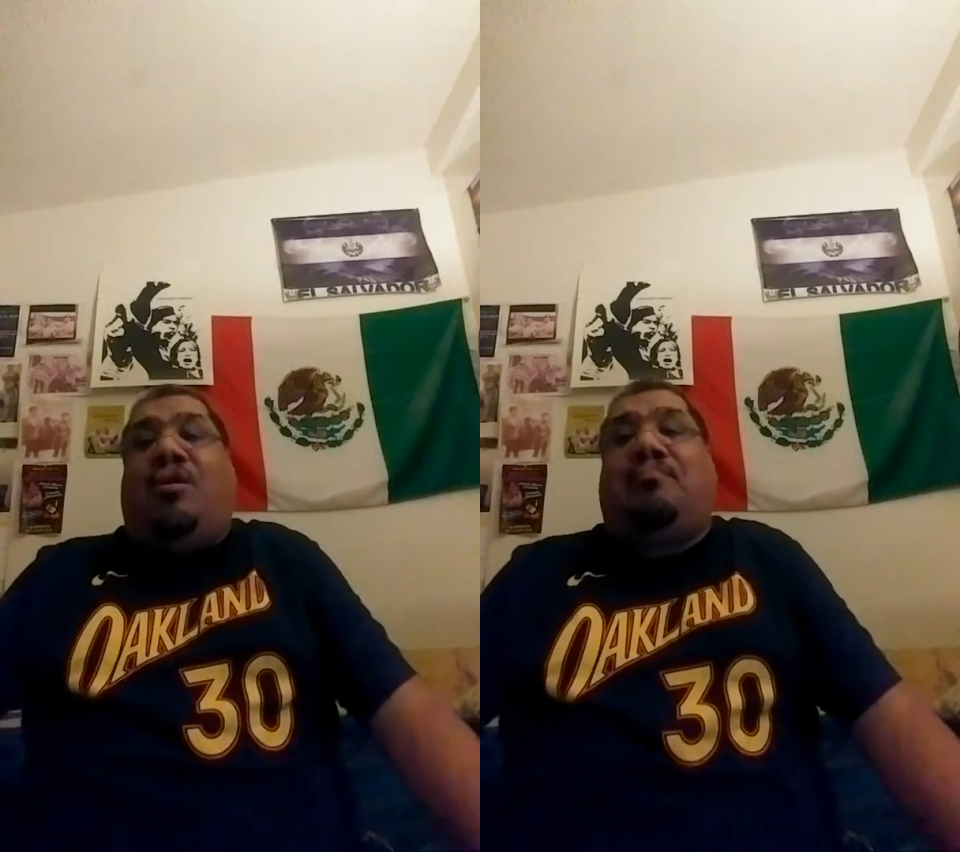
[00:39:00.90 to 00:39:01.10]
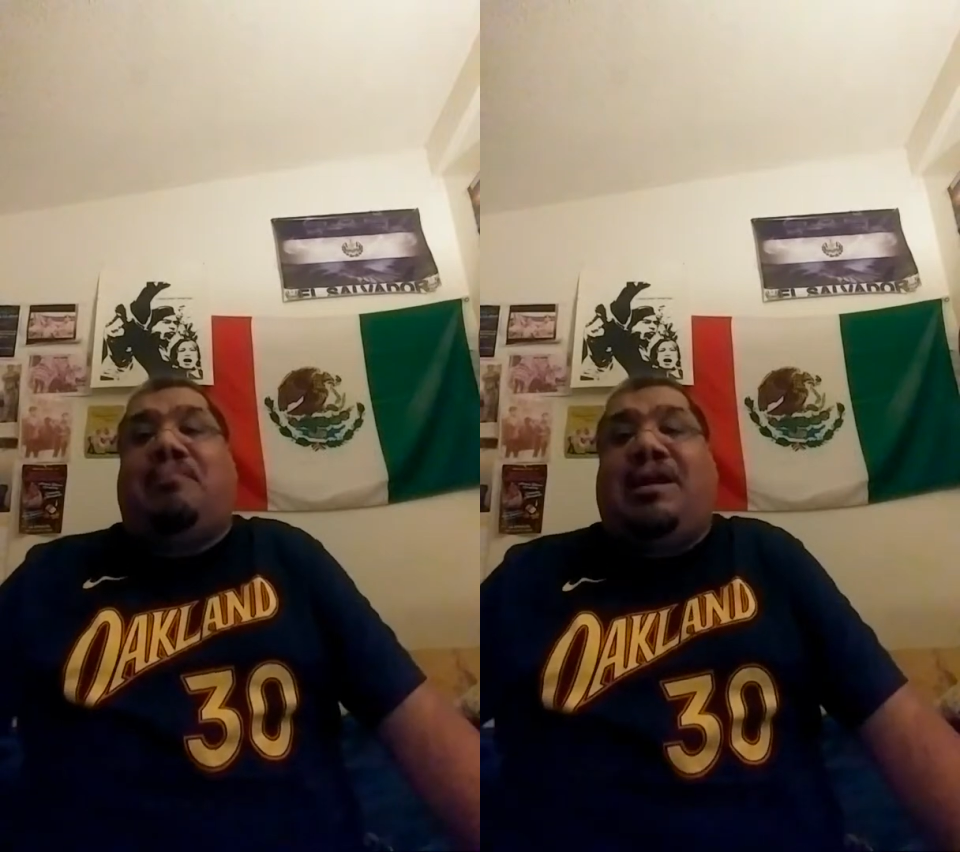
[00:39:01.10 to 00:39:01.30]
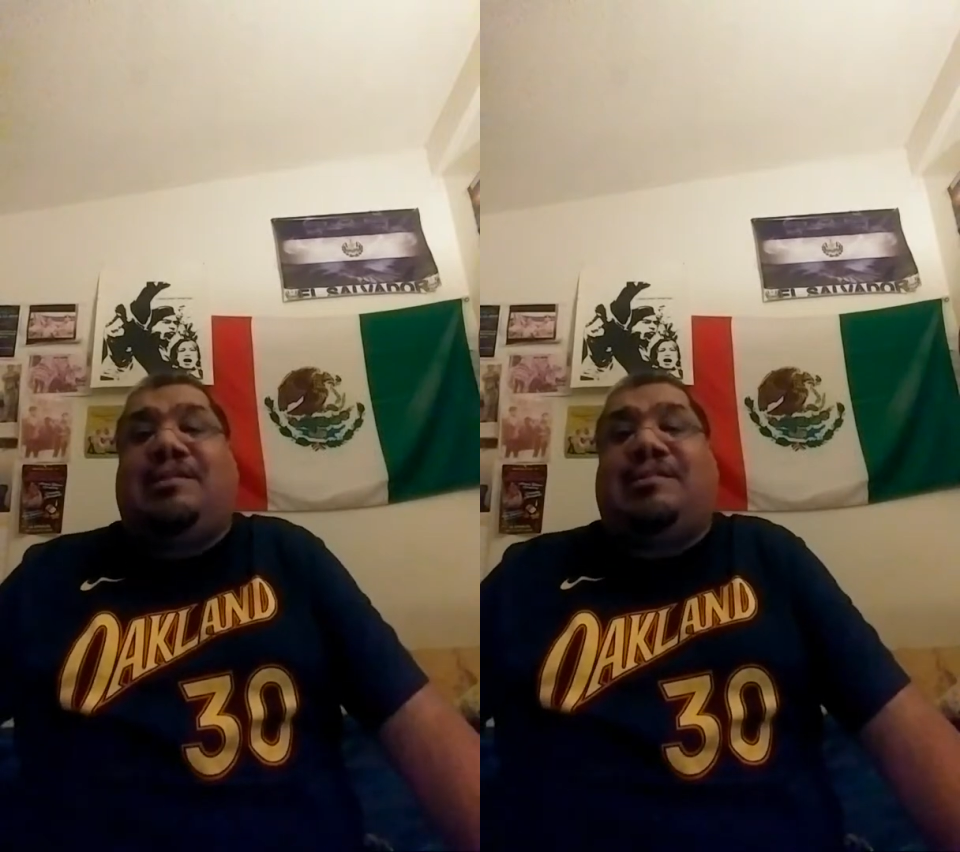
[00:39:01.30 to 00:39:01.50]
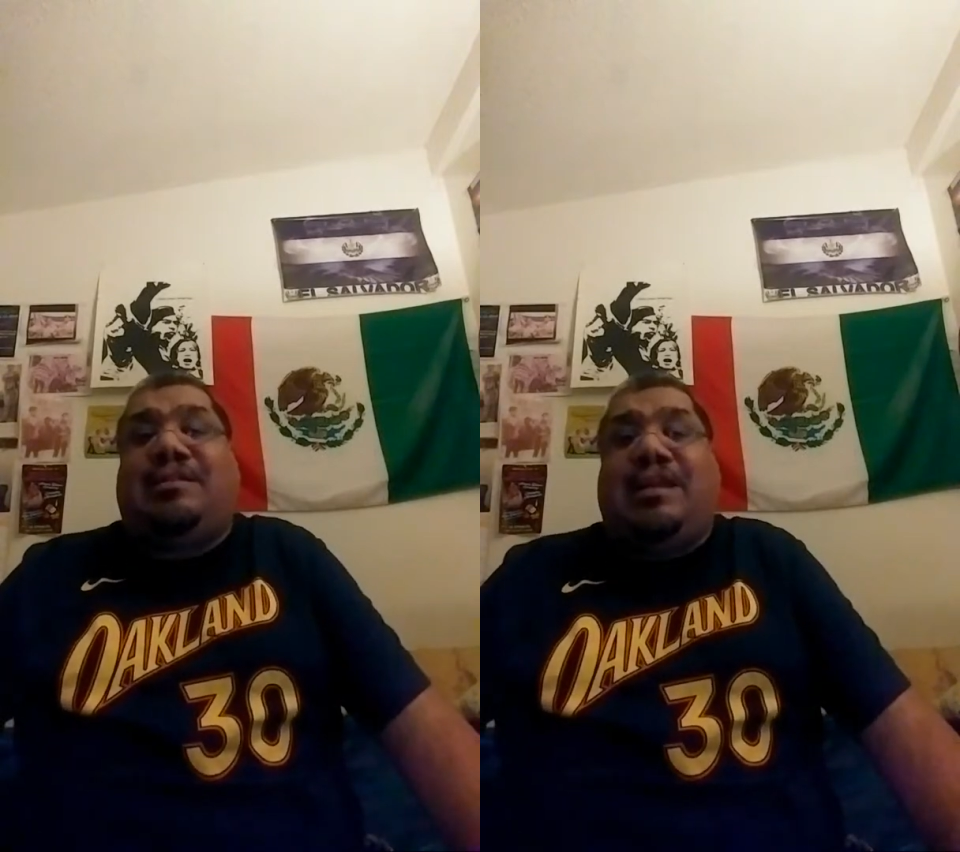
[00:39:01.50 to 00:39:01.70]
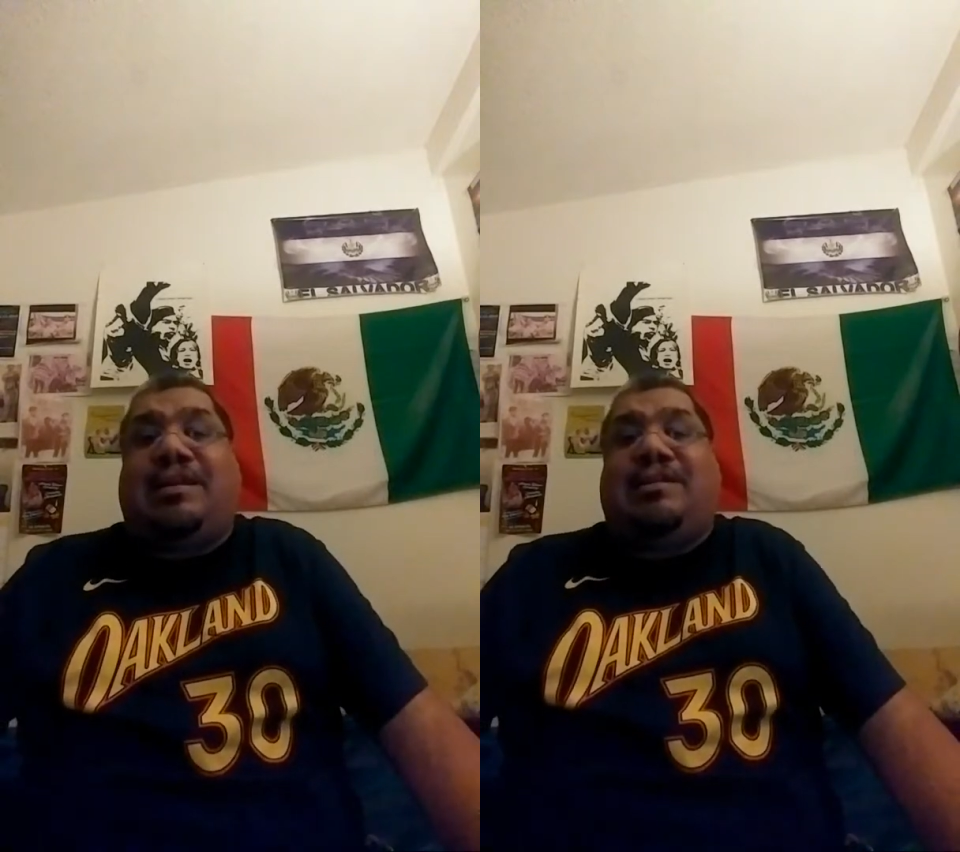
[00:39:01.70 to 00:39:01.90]
Benz and
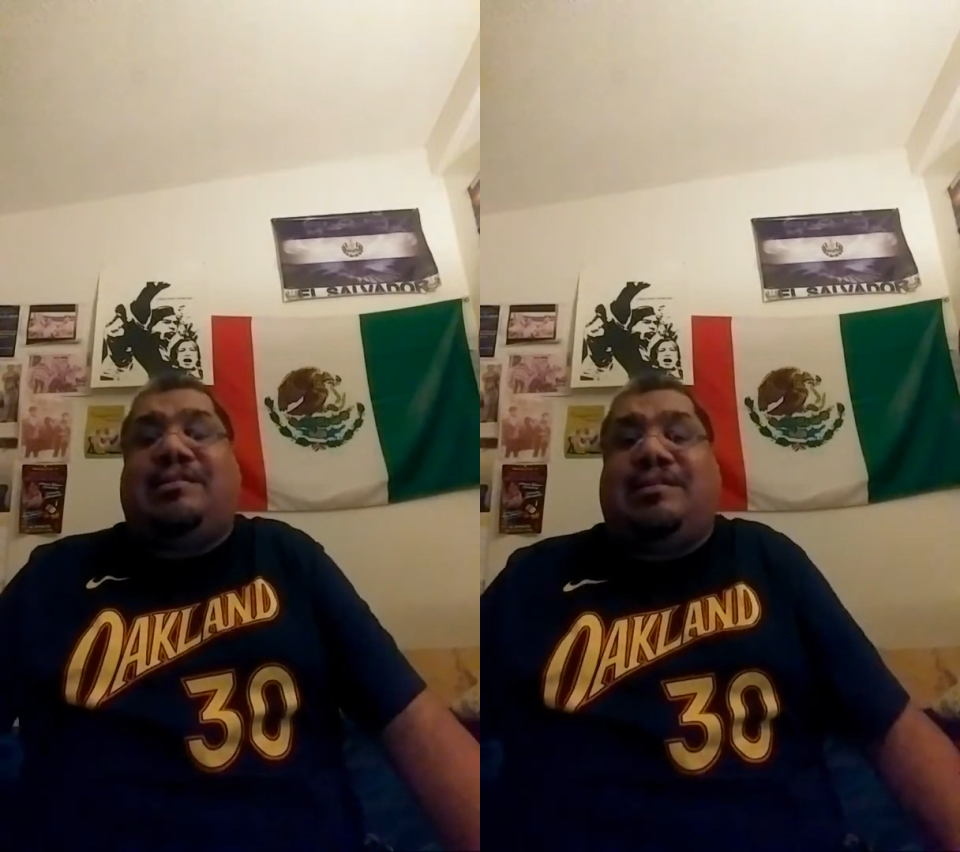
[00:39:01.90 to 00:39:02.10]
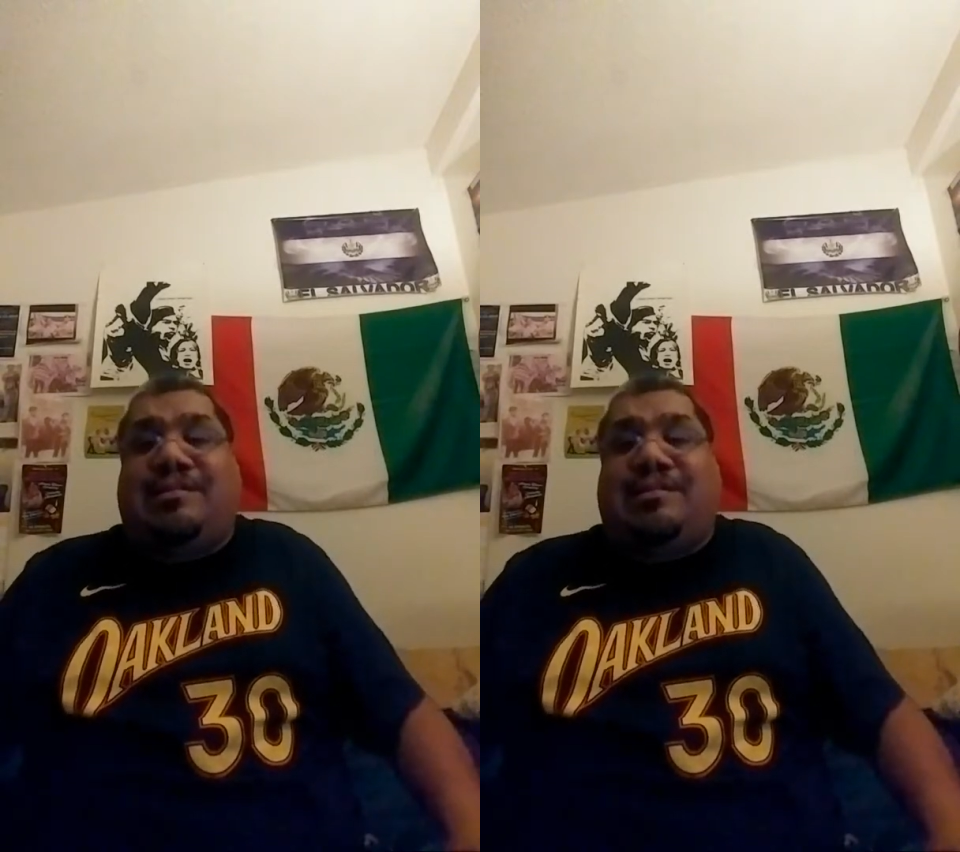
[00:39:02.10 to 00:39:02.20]
Dickies and they